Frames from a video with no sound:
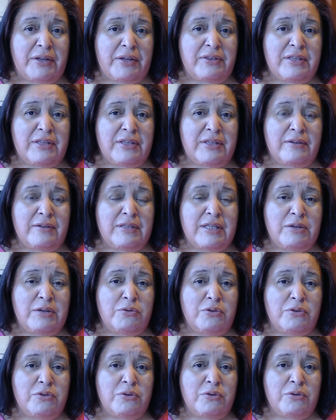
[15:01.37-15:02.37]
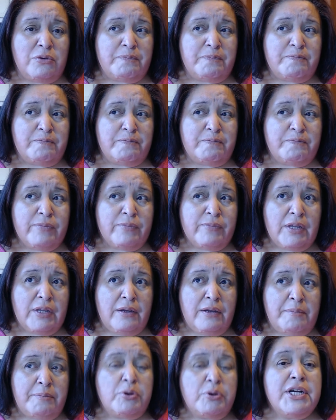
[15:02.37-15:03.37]
the the, the
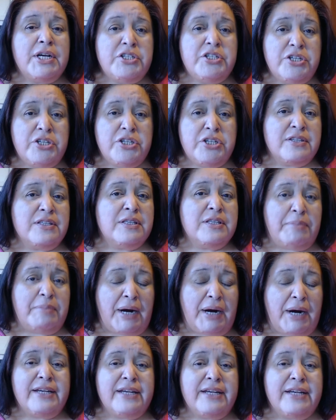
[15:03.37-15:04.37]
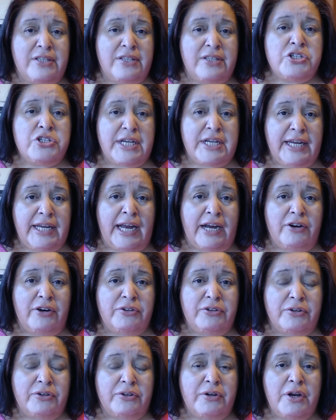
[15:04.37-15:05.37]
prejudice and the bias that she
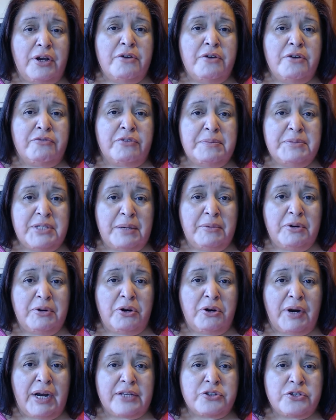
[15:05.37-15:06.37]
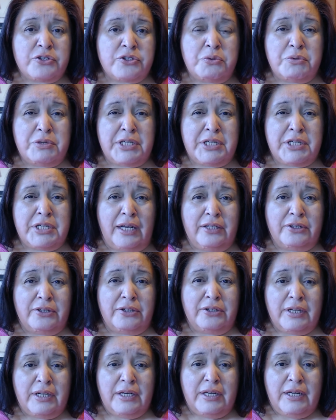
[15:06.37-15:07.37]
encountered from Democrats who would tell
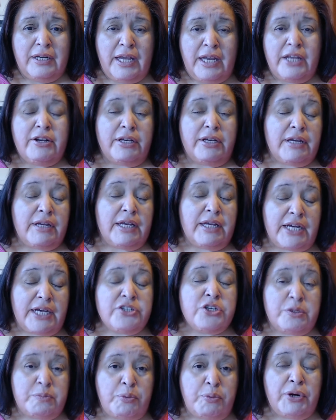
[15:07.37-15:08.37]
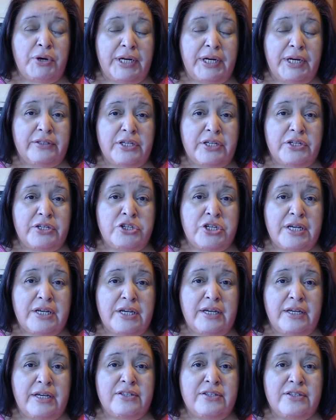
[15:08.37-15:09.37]
her you know, and I should point out that she
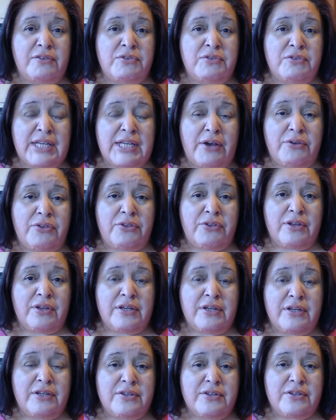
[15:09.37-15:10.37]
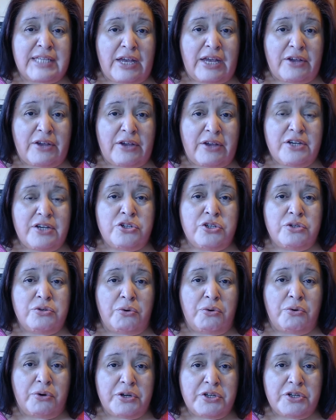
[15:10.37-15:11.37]
is of South uh, South Asian
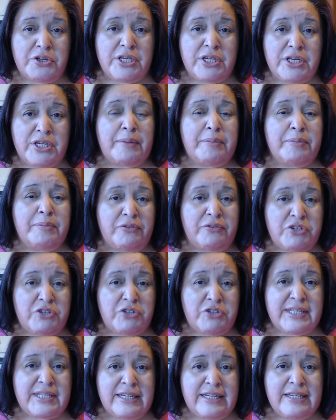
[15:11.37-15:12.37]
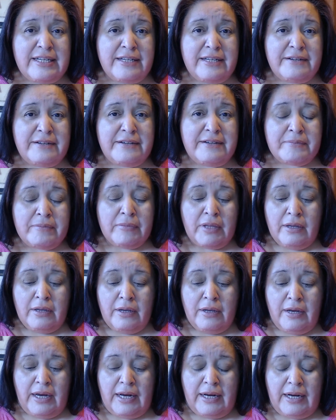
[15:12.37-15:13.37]
origin. I believe she's Indian.
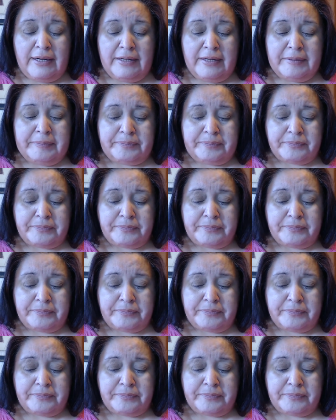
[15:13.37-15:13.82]
Um,